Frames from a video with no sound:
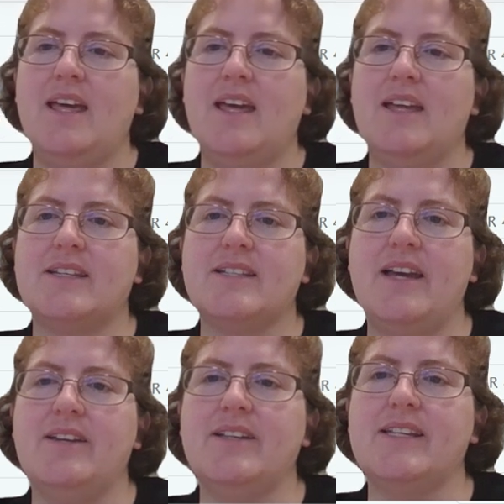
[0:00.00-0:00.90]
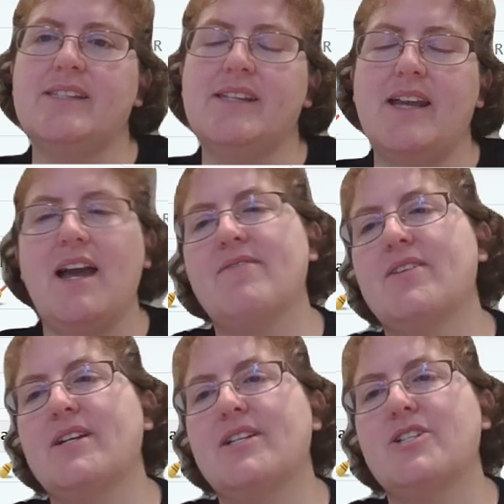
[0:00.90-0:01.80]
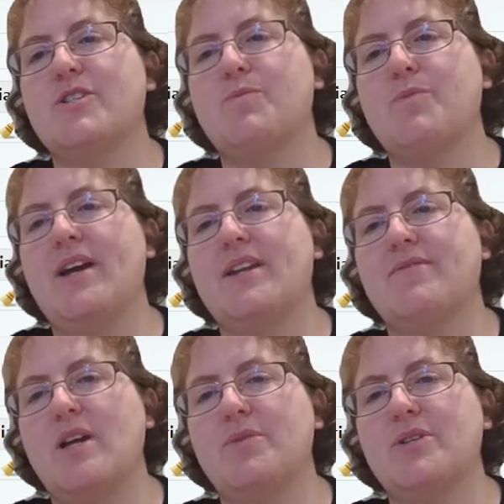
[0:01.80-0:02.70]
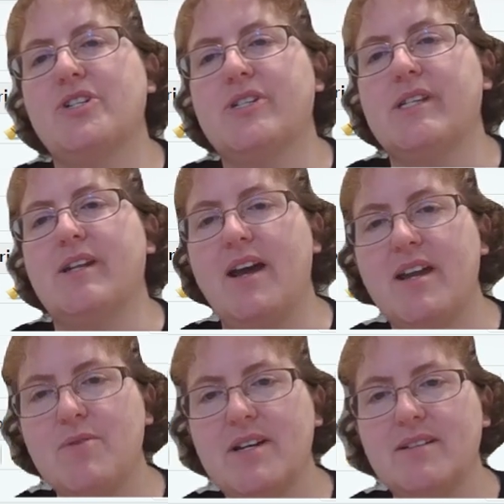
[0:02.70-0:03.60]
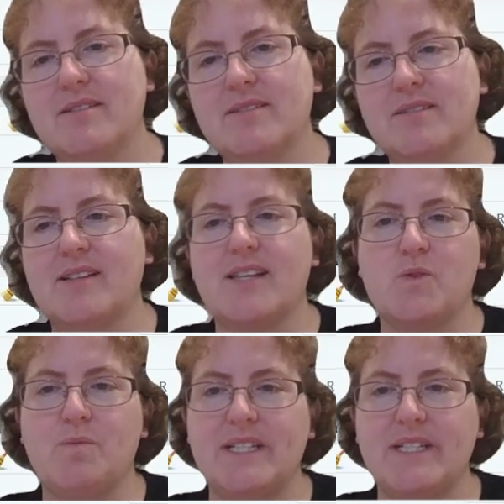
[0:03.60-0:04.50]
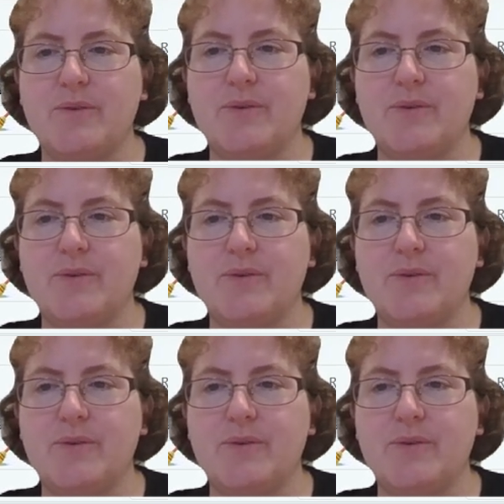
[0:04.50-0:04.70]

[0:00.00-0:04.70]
And the title is the average spread of temperatures in Iowa, because that's what my data